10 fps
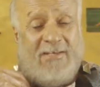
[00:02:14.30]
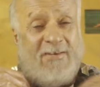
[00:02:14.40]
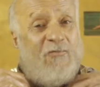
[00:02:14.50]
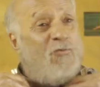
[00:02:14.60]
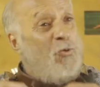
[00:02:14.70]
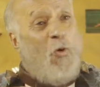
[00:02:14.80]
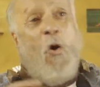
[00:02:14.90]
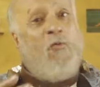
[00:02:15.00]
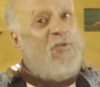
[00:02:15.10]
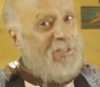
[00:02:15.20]
for
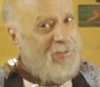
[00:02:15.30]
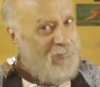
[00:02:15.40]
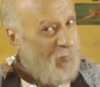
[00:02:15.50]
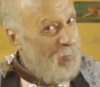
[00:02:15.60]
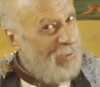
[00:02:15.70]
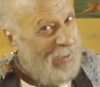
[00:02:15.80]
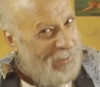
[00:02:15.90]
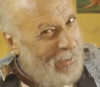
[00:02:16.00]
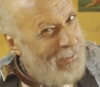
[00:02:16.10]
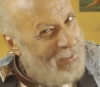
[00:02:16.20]
over 4
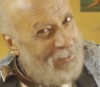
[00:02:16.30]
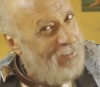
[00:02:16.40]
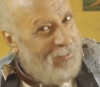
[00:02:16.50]
decades.